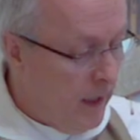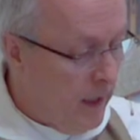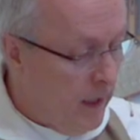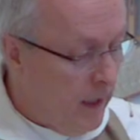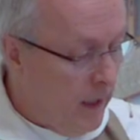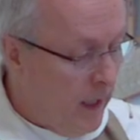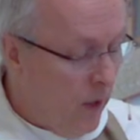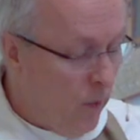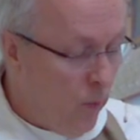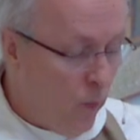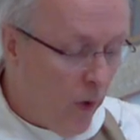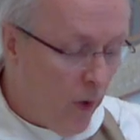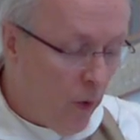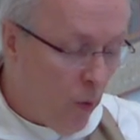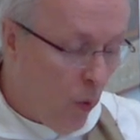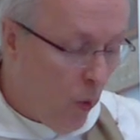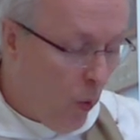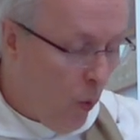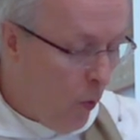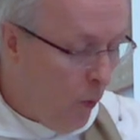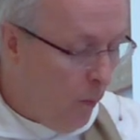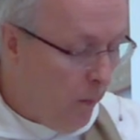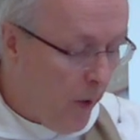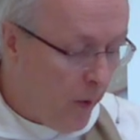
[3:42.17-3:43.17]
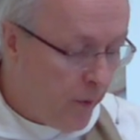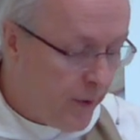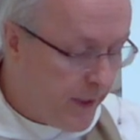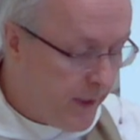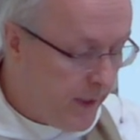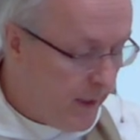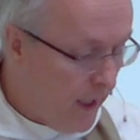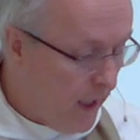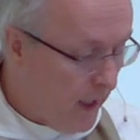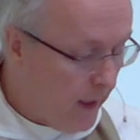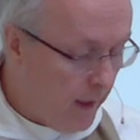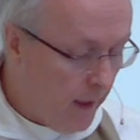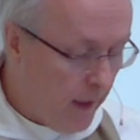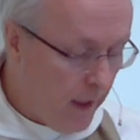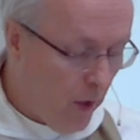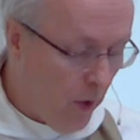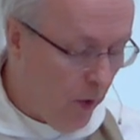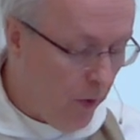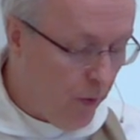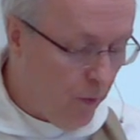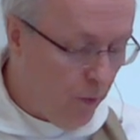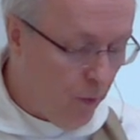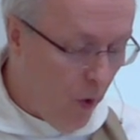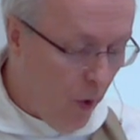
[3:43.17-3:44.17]
then we're almost certainly
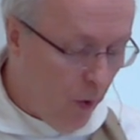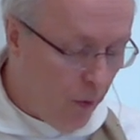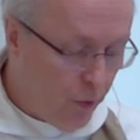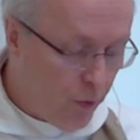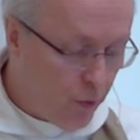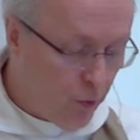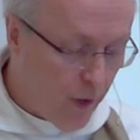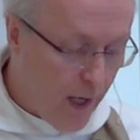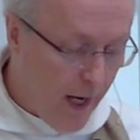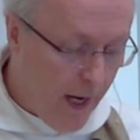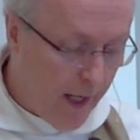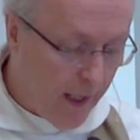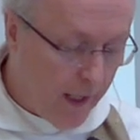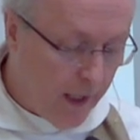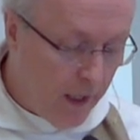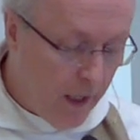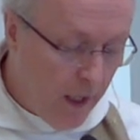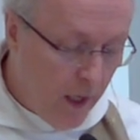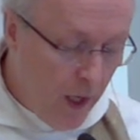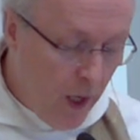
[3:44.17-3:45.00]
on the wrong track.